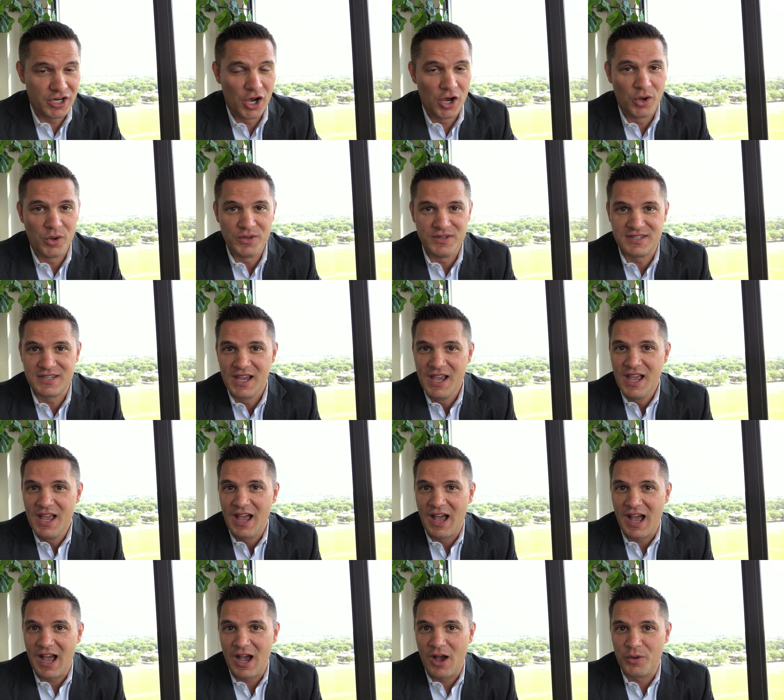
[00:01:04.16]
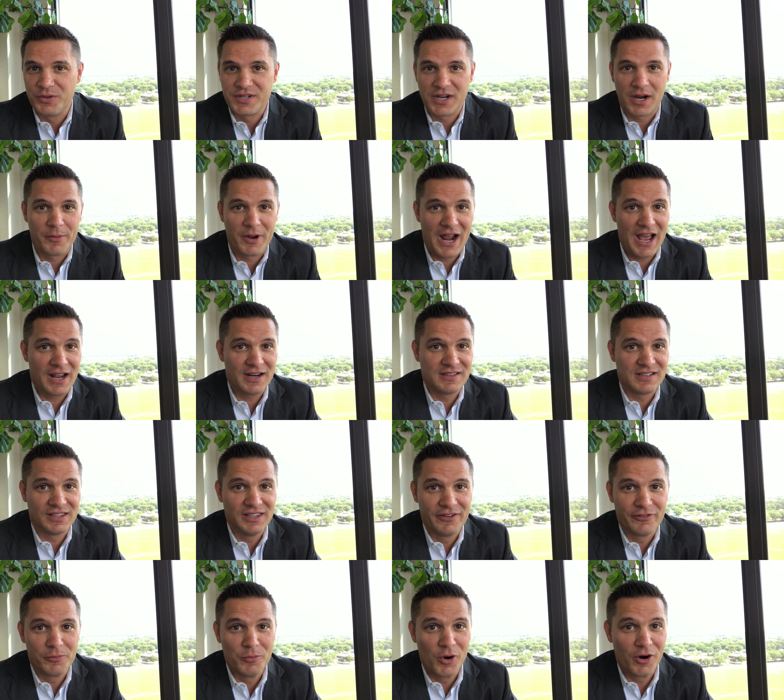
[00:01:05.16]
codes, I'll talk about how to
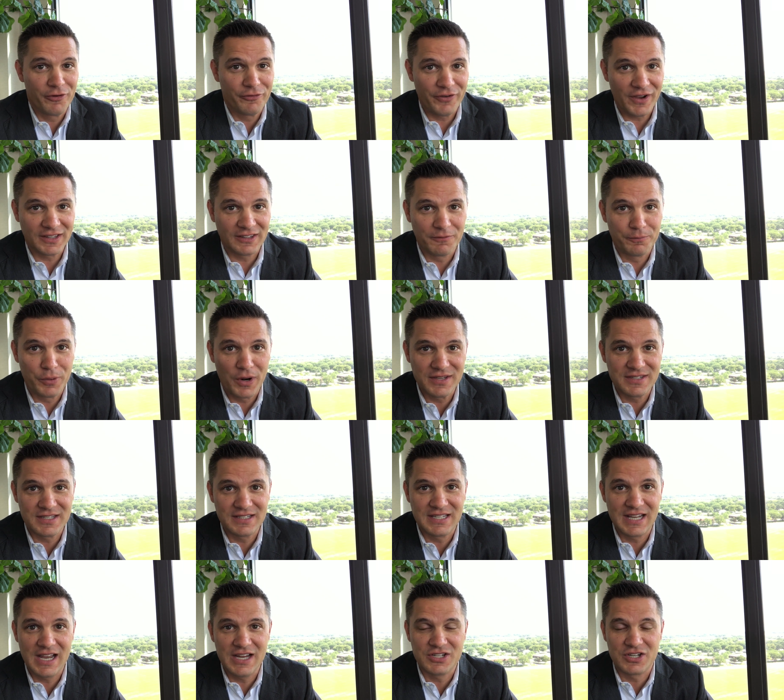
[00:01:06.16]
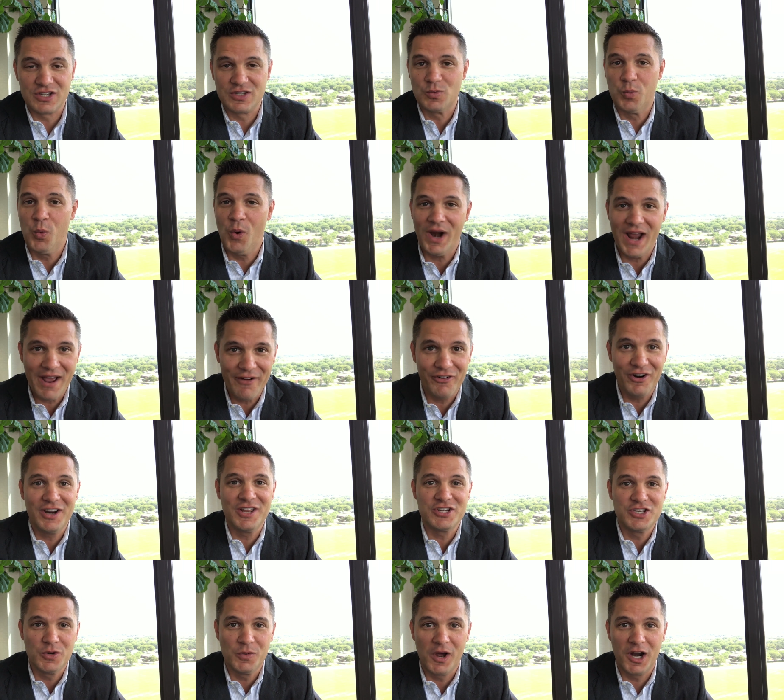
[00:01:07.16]
deliver more effective presentations. Whatever it
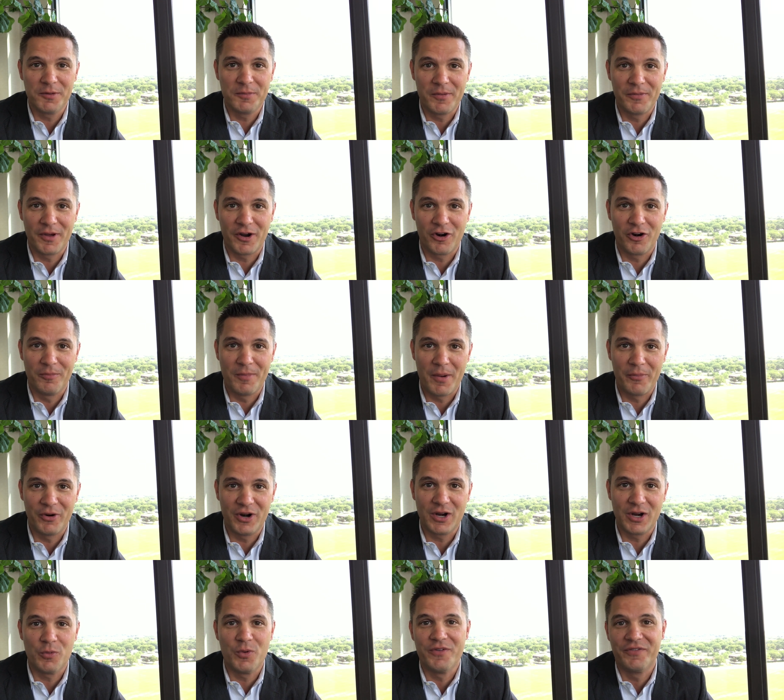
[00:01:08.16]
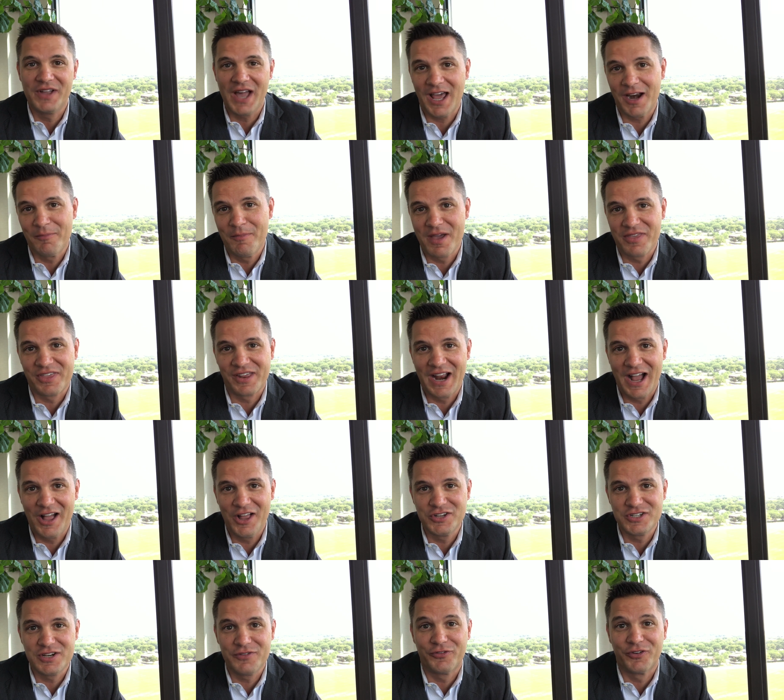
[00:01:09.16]
is you want to be better at remembering, we've got a
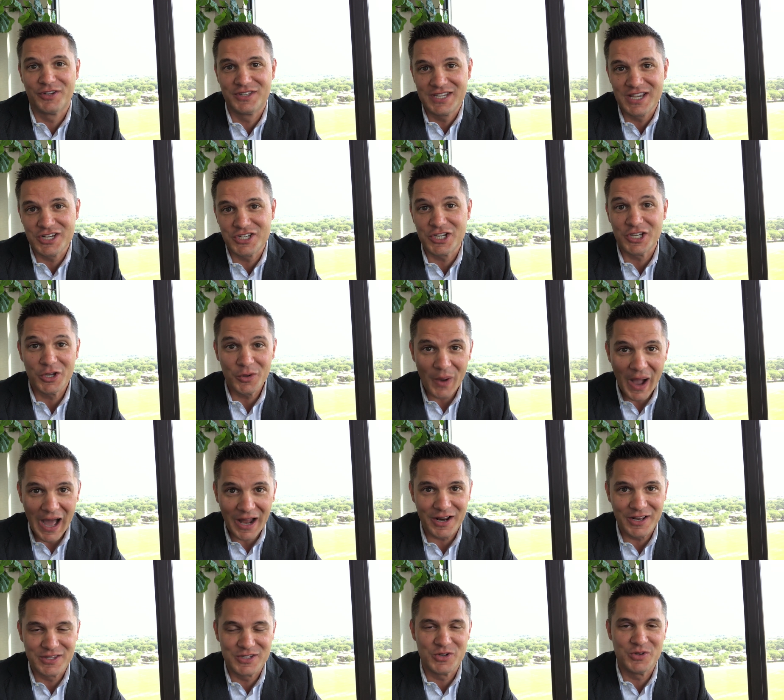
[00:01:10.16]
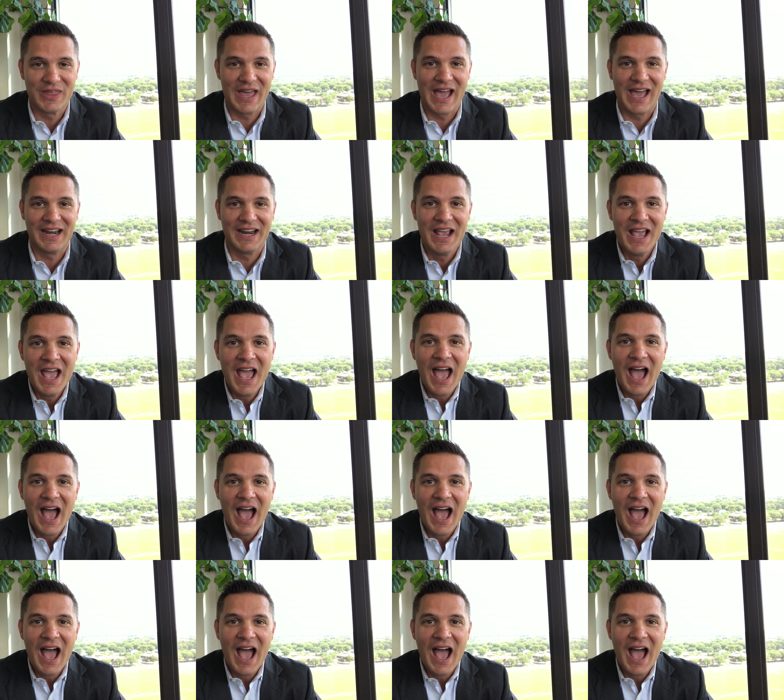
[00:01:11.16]
methodology for teaching you how to do that.